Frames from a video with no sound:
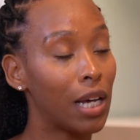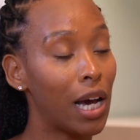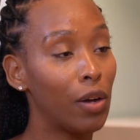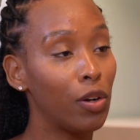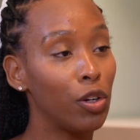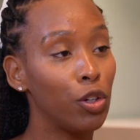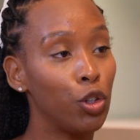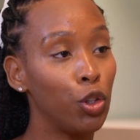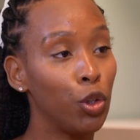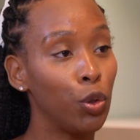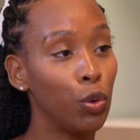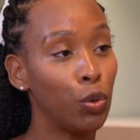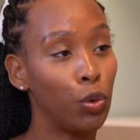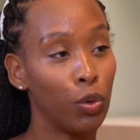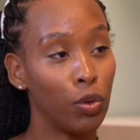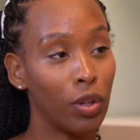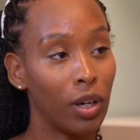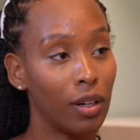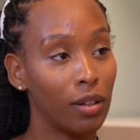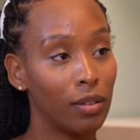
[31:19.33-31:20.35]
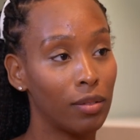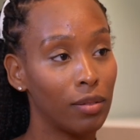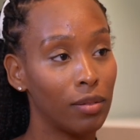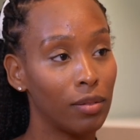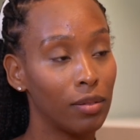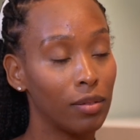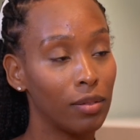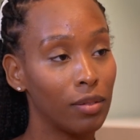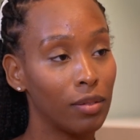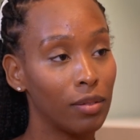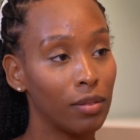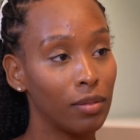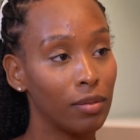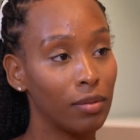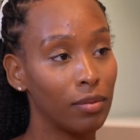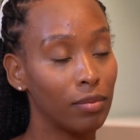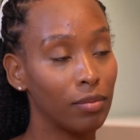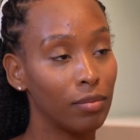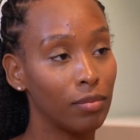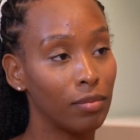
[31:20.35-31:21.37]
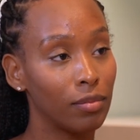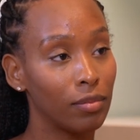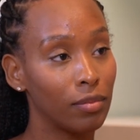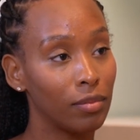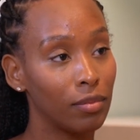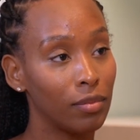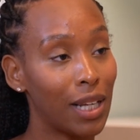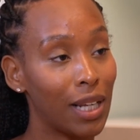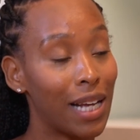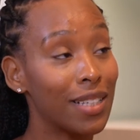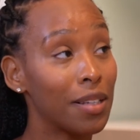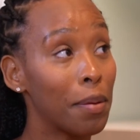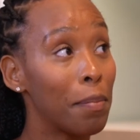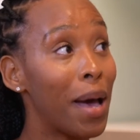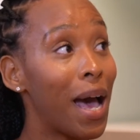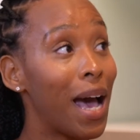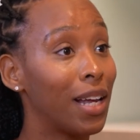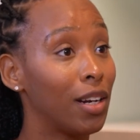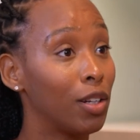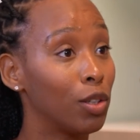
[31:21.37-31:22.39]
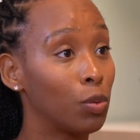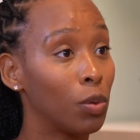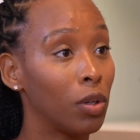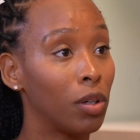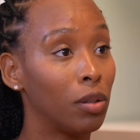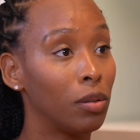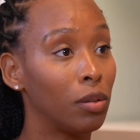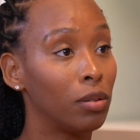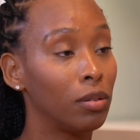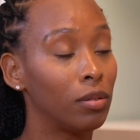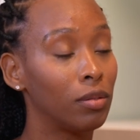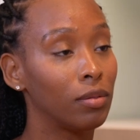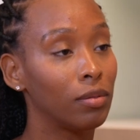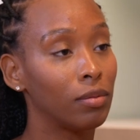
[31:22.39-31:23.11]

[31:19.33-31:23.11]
How did you do that? As a man as well.